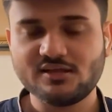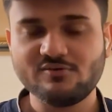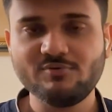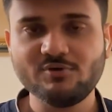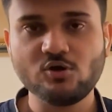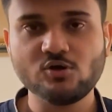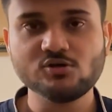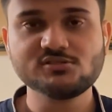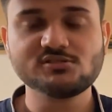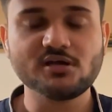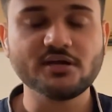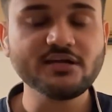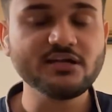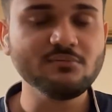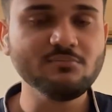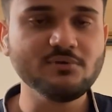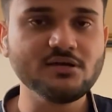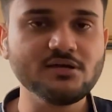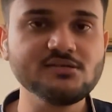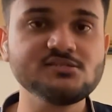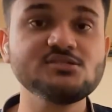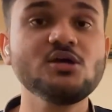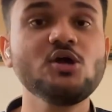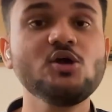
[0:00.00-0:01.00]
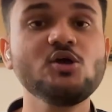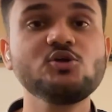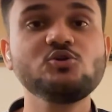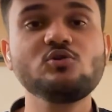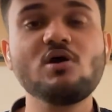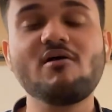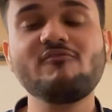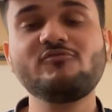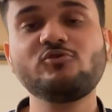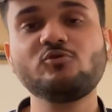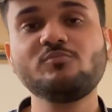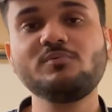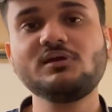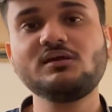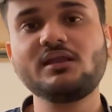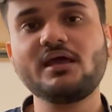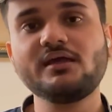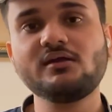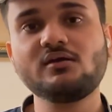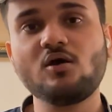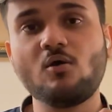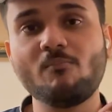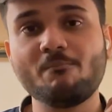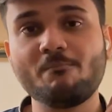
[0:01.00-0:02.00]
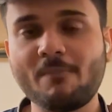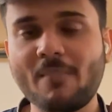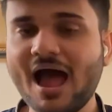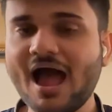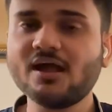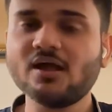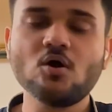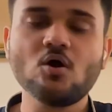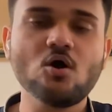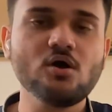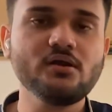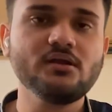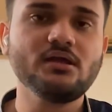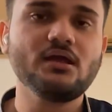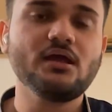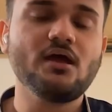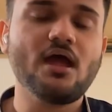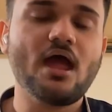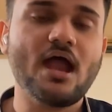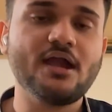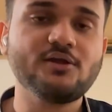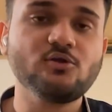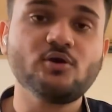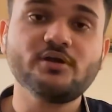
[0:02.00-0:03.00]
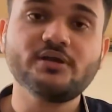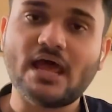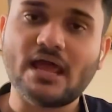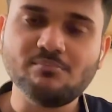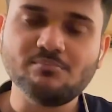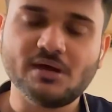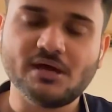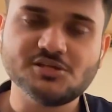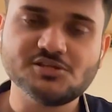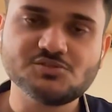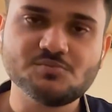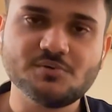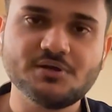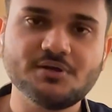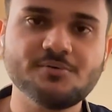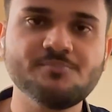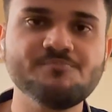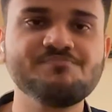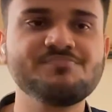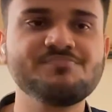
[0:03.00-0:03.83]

because 30 minutes you have to be like bang on at your time management.